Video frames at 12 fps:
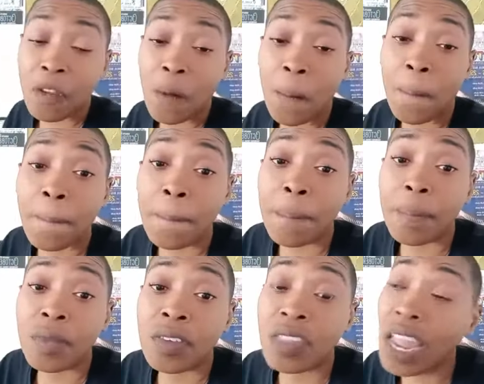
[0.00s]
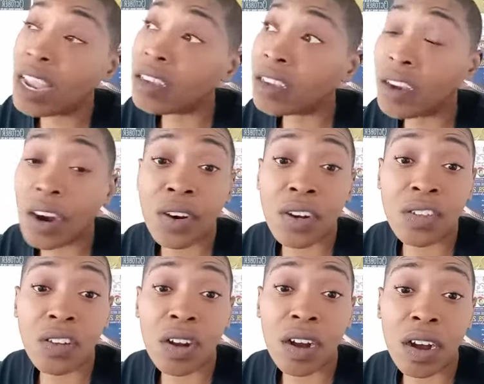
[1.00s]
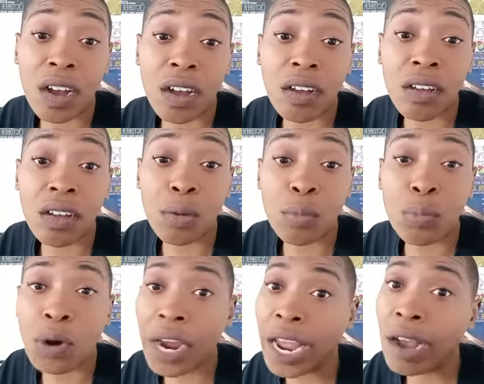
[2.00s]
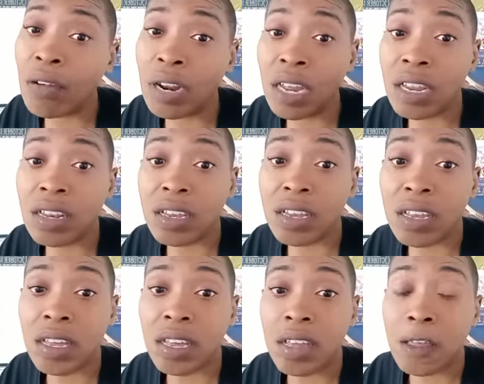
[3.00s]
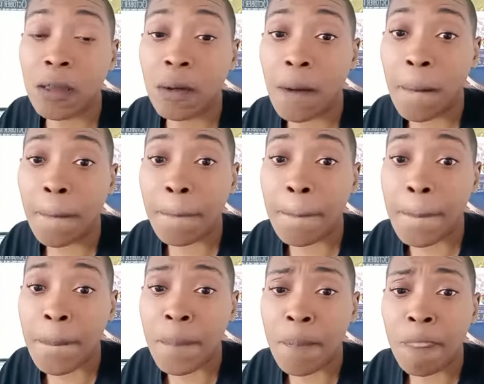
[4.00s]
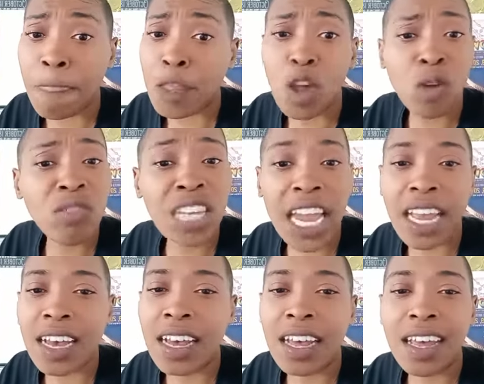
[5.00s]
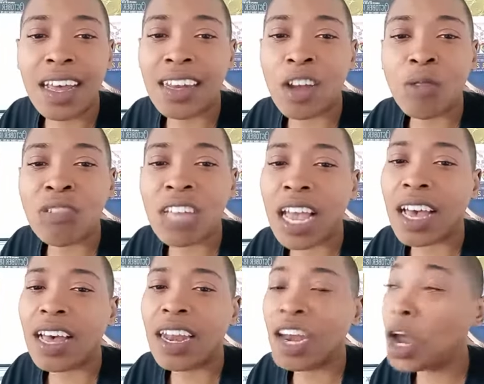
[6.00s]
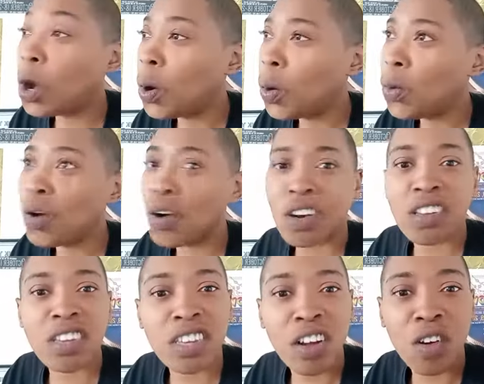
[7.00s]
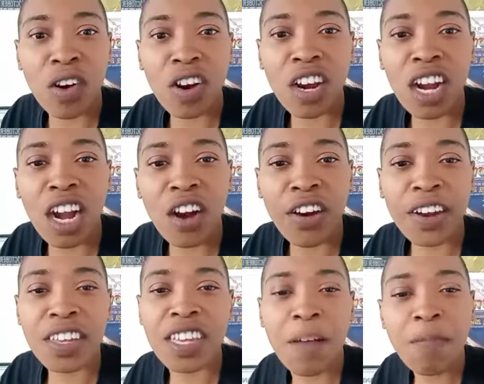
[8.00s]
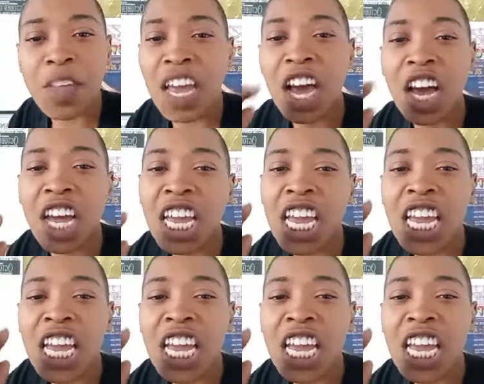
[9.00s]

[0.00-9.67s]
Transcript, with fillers: So stay encouraged, y'all. Pray on it. You know, don't take a don't take a no or or or something.